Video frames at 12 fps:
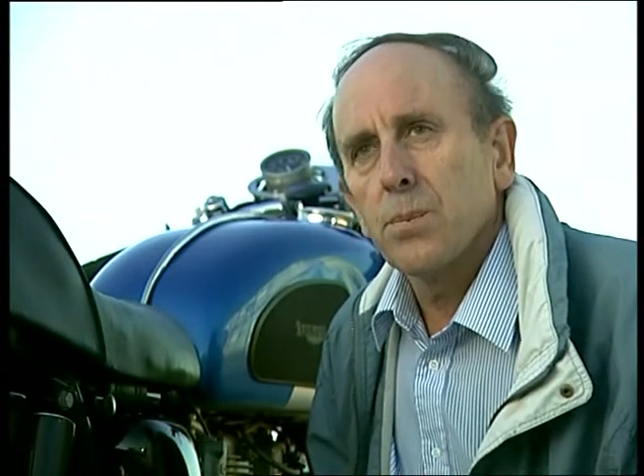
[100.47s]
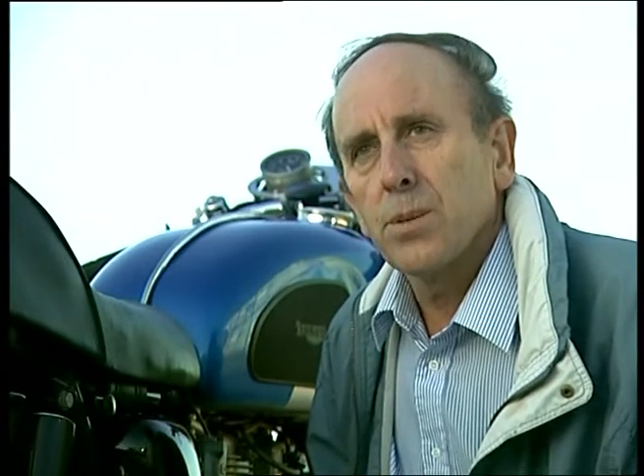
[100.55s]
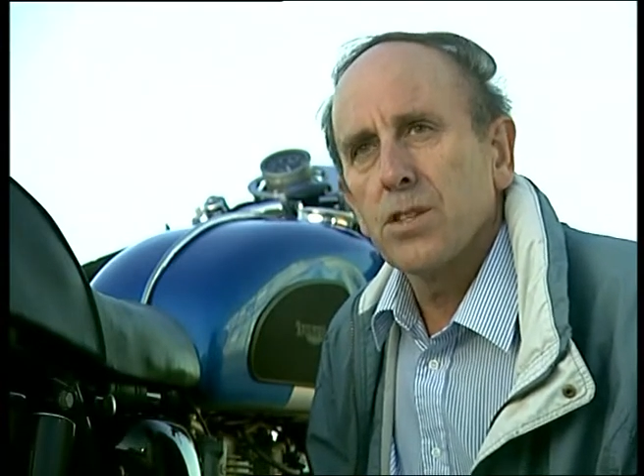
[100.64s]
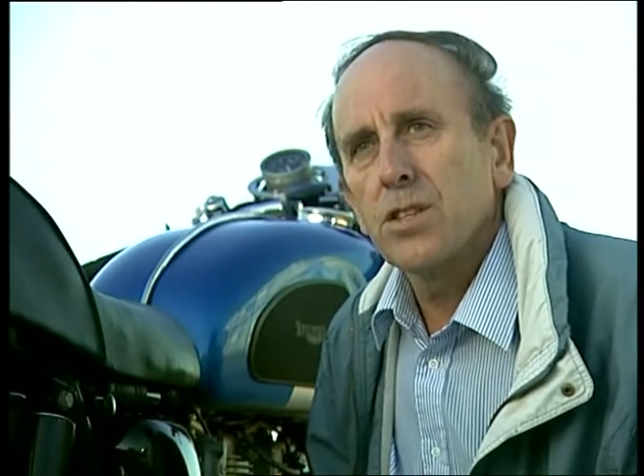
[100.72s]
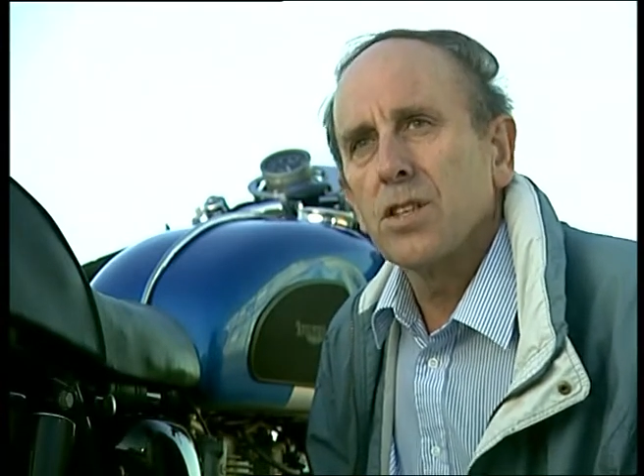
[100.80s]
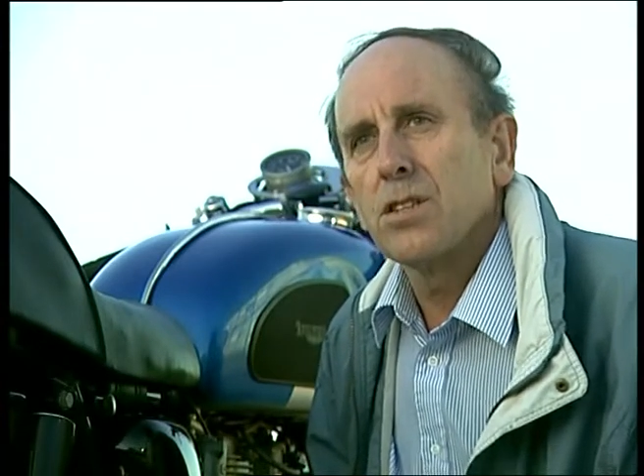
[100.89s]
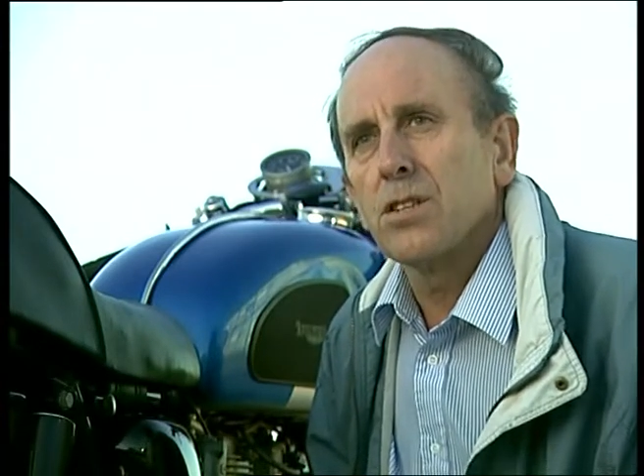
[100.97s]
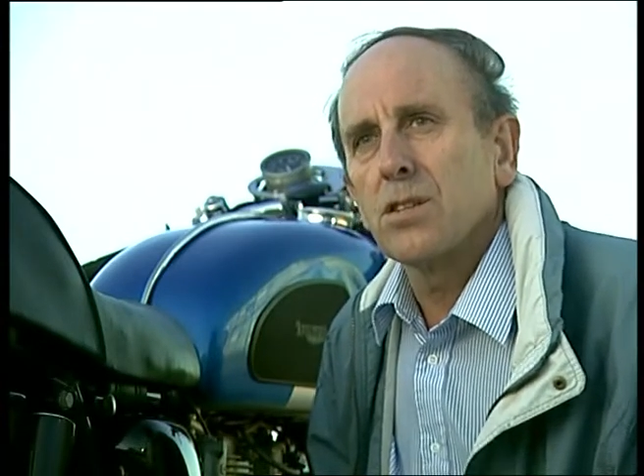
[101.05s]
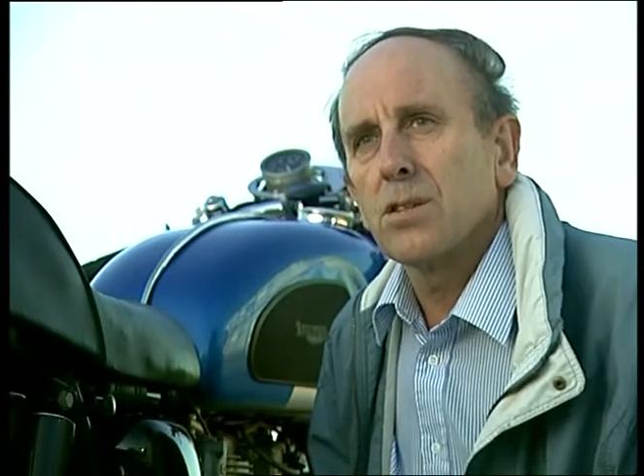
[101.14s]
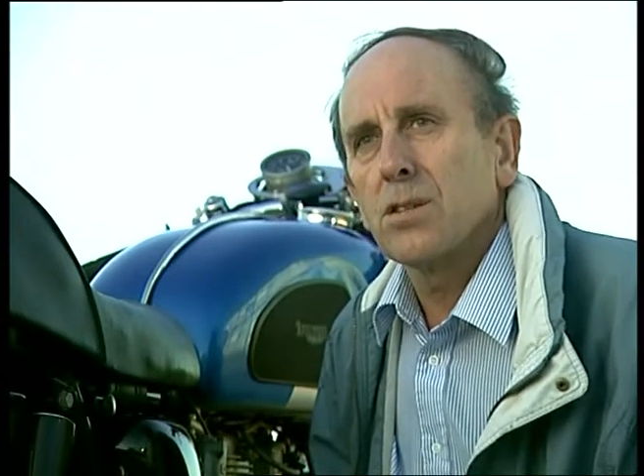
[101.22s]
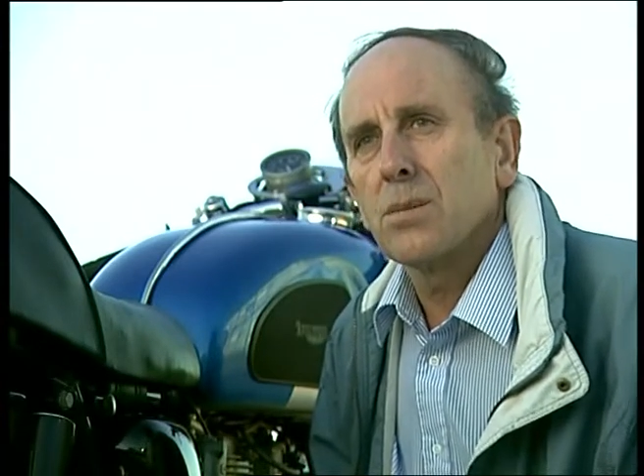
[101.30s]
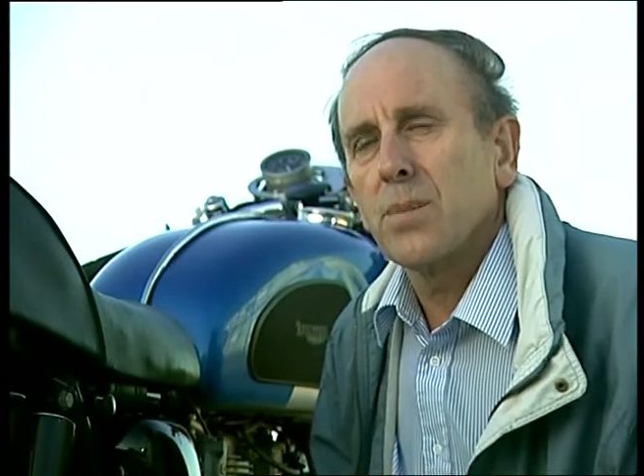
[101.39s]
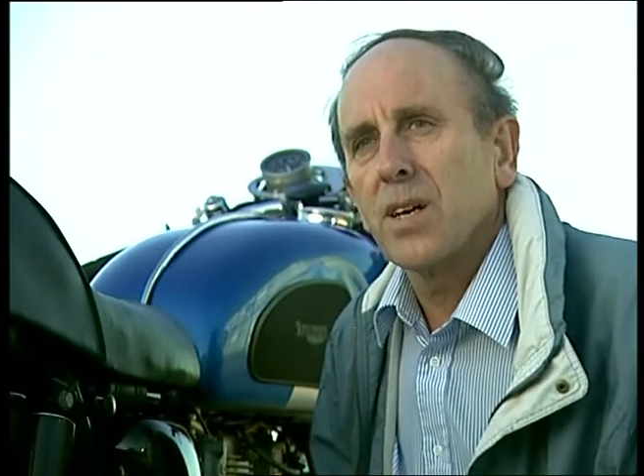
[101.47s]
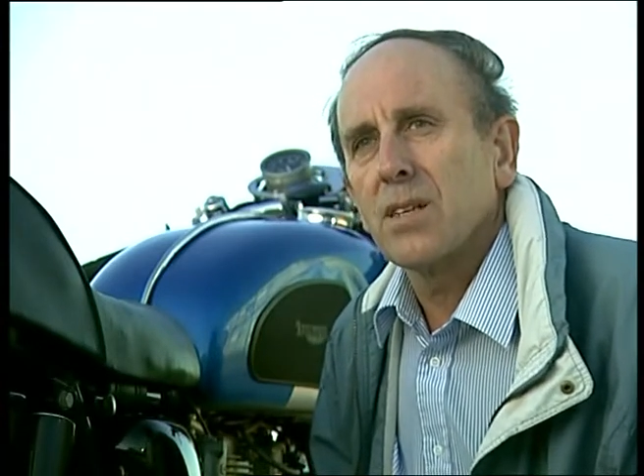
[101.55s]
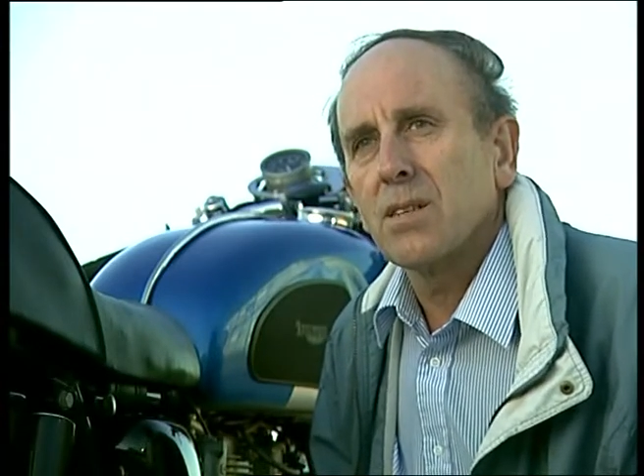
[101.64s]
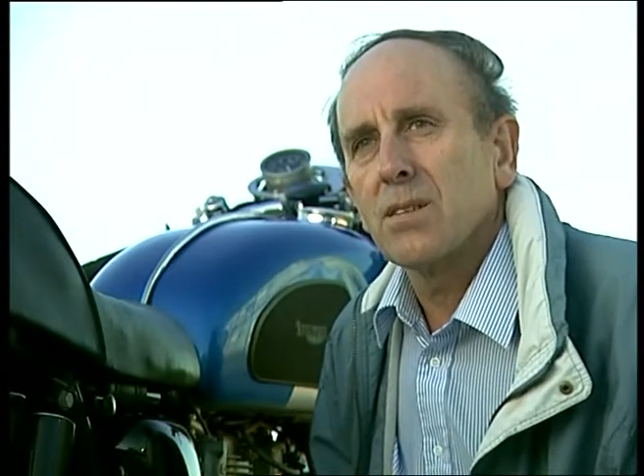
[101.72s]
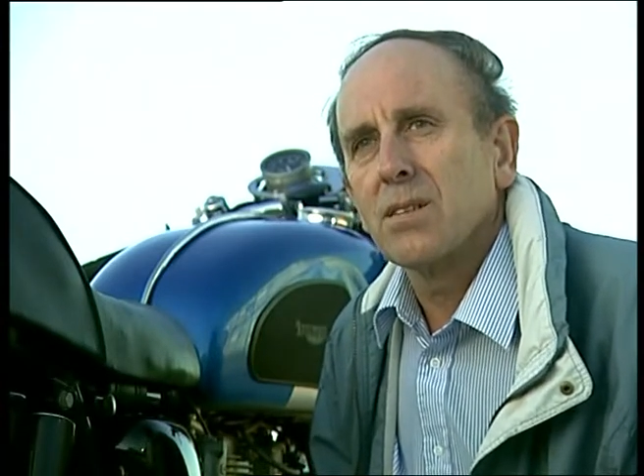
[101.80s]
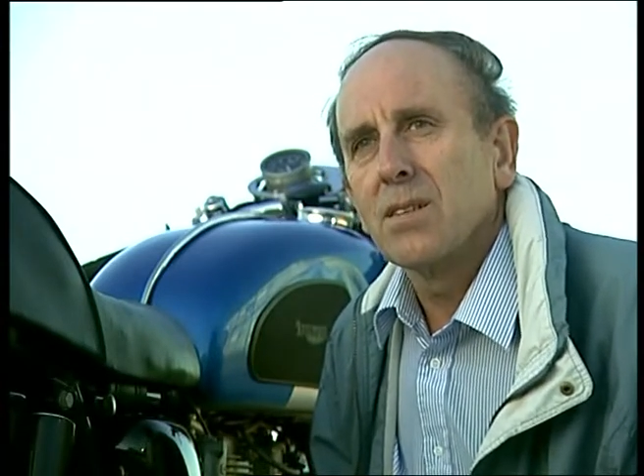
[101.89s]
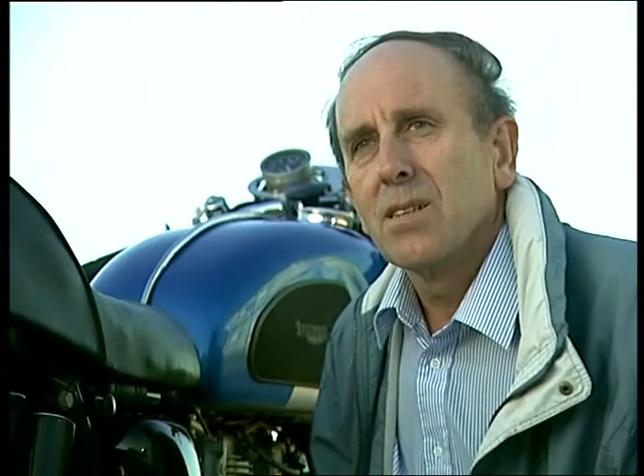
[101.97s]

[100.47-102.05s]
prestigious battle